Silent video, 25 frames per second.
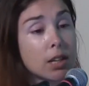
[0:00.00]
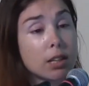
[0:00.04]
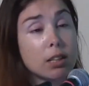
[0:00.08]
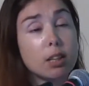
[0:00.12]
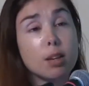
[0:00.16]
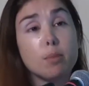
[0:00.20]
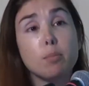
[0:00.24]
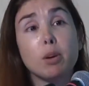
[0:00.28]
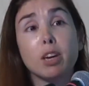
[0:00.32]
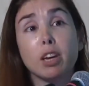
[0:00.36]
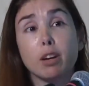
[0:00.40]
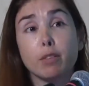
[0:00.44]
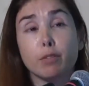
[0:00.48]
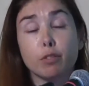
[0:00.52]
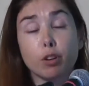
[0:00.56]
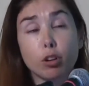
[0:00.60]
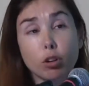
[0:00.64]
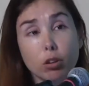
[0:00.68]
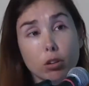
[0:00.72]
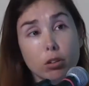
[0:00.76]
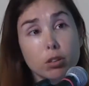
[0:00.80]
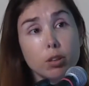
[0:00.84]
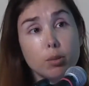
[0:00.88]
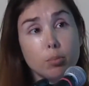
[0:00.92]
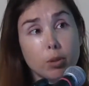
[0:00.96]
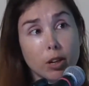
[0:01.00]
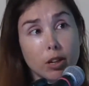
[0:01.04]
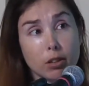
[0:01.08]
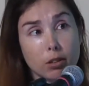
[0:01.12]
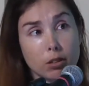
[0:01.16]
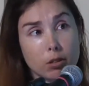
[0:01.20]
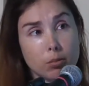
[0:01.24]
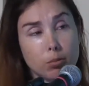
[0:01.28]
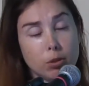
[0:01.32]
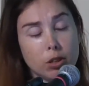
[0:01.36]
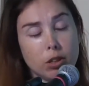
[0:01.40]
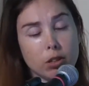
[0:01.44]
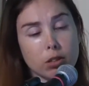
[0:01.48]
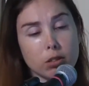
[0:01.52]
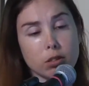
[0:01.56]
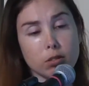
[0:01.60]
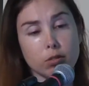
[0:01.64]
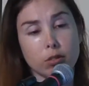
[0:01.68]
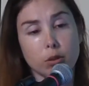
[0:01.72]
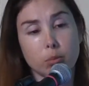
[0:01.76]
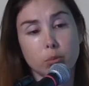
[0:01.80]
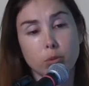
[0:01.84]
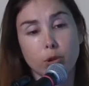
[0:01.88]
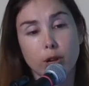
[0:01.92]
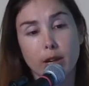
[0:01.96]
They may have heard about it because of
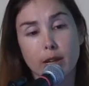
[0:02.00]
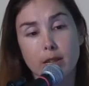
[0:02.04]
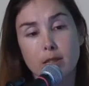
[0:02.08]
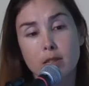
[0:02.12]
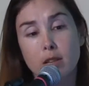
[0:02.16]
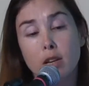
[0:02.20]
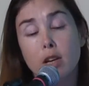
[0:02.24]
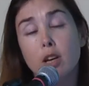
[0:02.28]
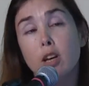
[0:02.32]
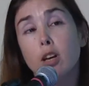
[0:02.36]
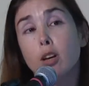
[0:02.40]
the prize,